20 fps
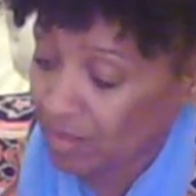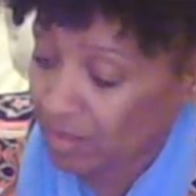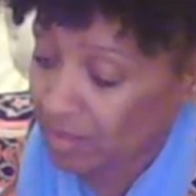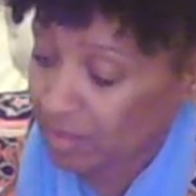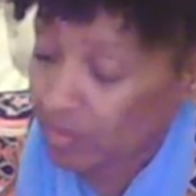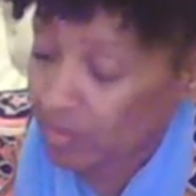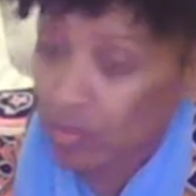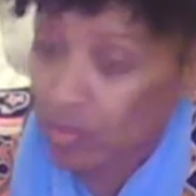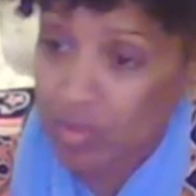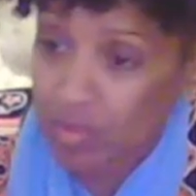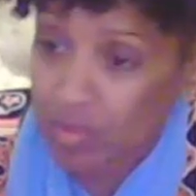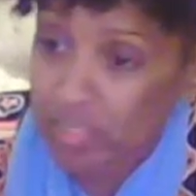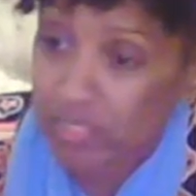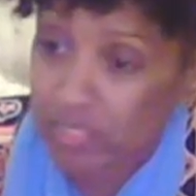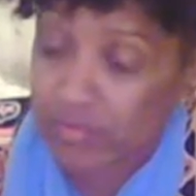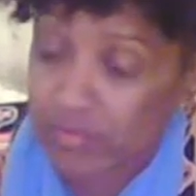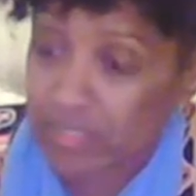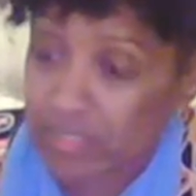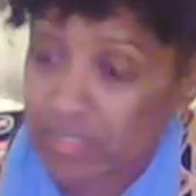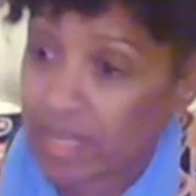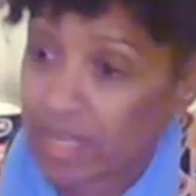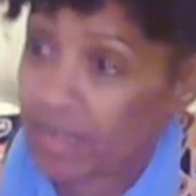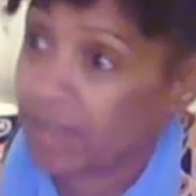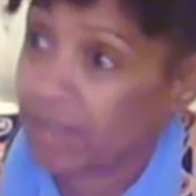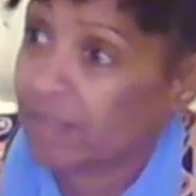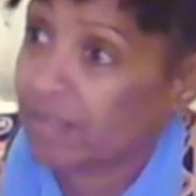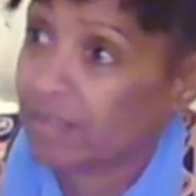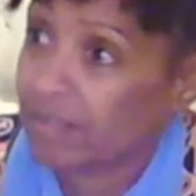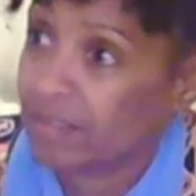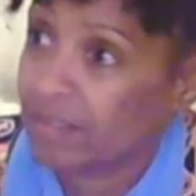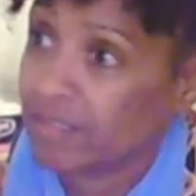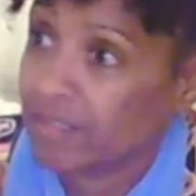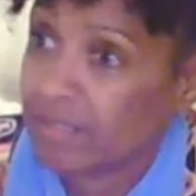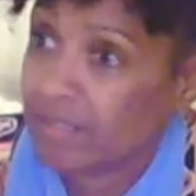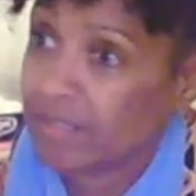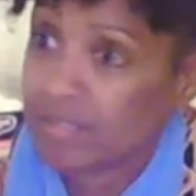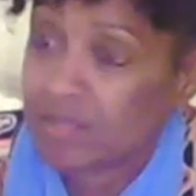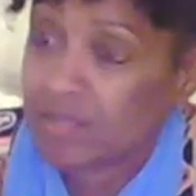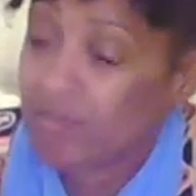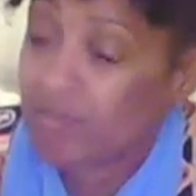in a course of a day
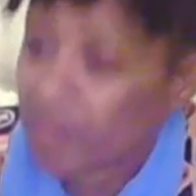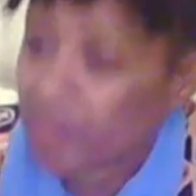is the